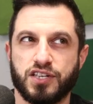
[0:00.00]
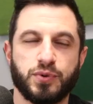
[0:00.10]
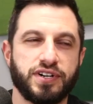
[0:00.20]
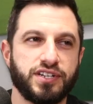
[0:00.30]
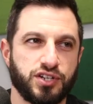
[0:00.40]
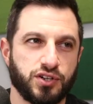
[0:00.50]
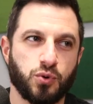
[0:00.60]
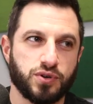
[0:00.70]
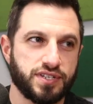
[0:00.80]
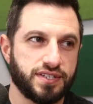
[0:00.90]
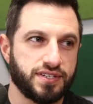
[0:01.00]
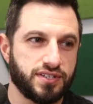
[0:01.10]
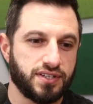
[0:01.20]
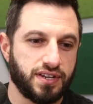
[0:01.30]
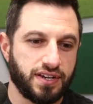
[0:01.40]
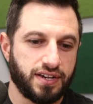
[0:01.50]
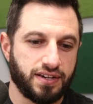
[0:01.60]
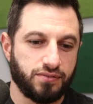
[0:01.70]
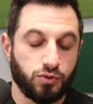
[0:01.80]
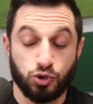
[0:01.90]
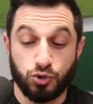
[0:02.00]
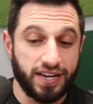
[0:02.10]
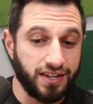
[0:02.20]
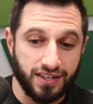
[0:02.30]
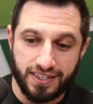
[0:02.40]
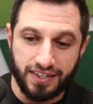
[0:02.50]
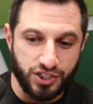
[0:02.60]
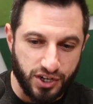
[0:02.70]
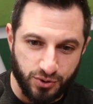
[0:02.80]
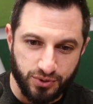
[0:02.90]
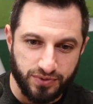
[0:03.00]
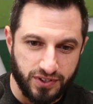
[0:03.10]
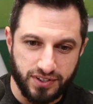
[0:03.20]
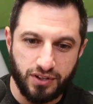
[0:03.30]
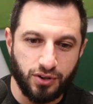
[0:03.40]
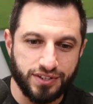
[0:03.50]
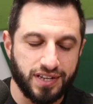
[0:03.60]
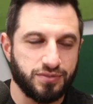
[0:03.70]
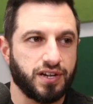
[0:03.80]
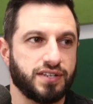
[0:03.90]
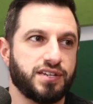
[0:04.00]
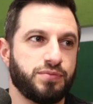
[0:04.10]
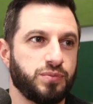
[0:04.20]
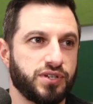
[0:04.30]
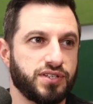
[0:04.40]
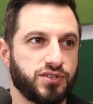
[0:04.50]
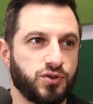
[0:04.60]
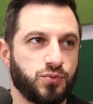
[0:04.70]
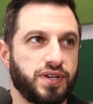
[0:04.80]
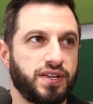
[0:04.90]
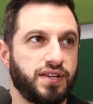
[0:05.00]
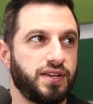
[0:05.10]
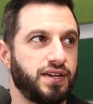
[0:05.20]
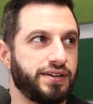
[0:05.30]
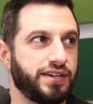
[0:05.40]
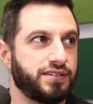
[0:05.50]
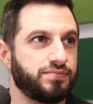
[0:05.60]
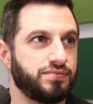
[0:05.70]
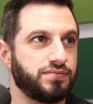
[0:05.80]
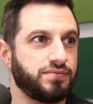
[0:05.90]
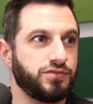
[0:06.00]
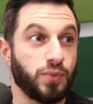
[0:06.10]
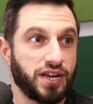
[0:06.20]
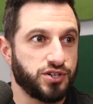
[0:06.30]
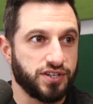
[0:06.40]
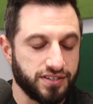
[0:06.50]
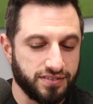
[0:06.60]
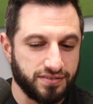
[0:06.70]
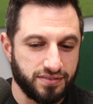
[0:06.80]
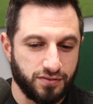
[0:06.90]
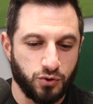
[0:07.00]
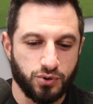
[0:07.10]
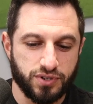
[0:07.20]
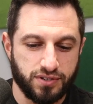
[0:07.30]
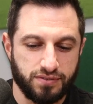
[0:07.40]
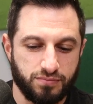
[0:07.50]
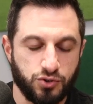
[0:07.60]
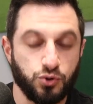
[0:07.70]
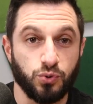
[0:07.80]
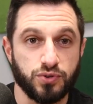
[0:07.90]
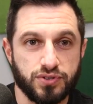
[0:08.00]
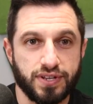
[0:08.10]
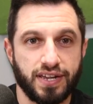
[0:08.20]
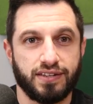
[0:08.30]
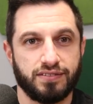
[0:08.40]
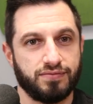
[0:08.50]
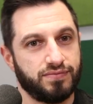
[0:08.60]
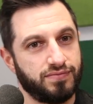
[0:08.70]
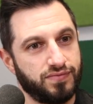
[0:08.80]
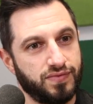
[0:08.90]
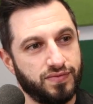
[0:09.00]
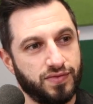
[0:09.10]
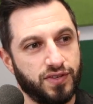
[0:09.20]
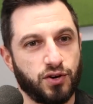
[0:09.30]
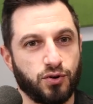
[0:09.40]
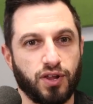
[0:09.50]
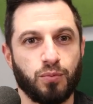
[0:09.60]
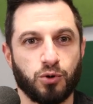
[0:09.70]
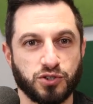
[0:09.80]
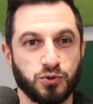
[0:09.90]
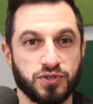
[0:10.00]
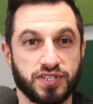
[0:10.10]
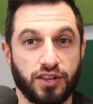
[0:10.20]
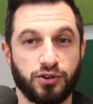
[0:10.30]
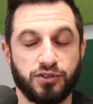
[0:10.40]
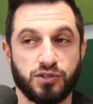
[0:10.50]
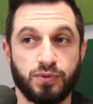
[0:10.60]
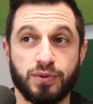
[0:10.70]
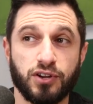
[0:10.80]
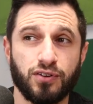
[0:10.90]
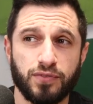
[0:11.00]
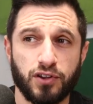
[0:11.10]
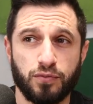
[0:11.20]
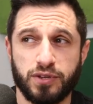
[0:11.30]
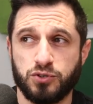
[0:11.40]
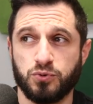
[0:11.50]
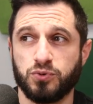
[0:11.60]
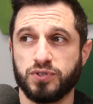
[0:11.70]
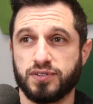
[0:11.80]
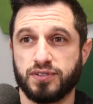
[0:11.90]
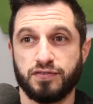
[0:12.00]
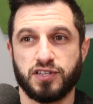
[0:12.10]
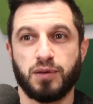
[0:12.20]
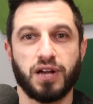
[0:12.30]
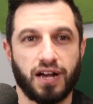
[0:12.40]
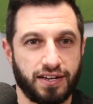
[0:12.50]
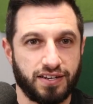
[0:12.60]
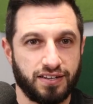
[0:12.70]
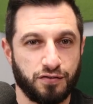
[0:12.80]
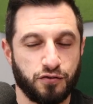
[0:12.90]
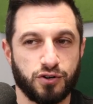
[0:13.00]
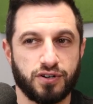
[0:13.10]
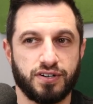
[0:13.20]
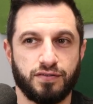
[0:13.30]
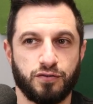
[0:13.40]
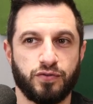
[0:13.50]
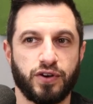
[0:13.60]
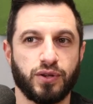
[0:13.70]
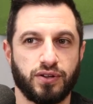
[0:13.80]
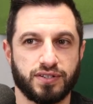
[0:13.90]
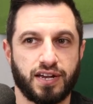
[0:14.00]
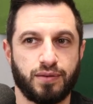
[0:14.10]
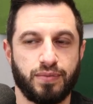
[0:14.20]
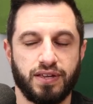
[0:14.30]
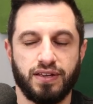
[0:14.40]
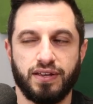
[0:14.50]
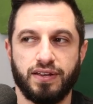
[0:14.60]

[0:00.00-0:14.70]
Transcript: So in addition to courses uh, or training content in general, all the types of content people consume, um, you mentioned, of course, tools, and there are a lot more tools than there used to be. But there there have been tools of some kind for for a very long time